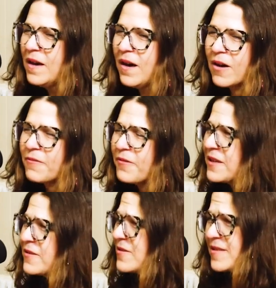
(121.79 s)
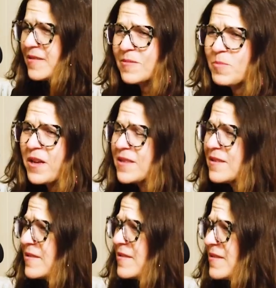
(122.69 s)
our funders, our
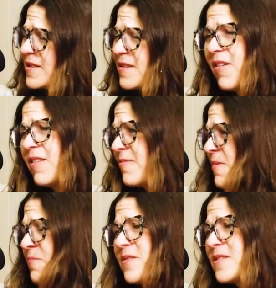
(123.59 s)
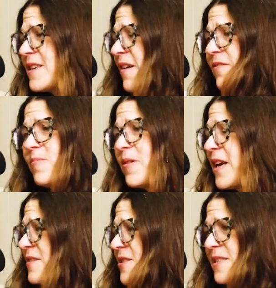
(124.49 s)
sponsors, all our members, everybody
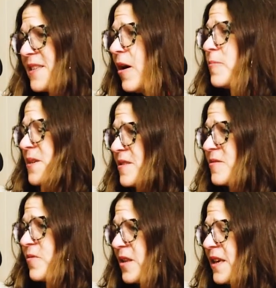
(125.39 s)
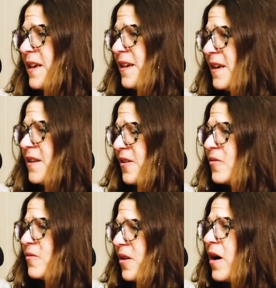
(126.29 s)
just helped us really,
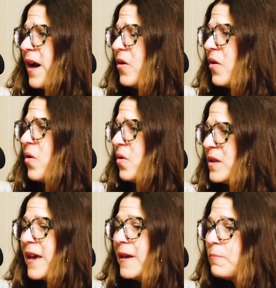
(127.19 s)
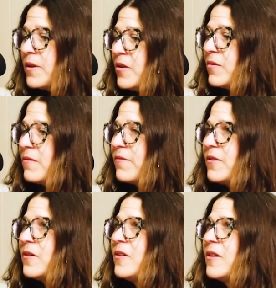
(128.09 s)
hold a
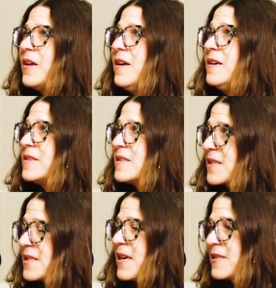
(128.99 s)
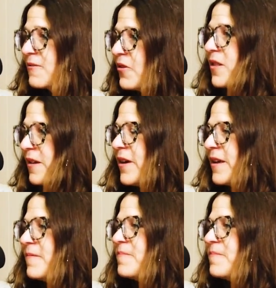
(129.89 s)
beautiful, successful event.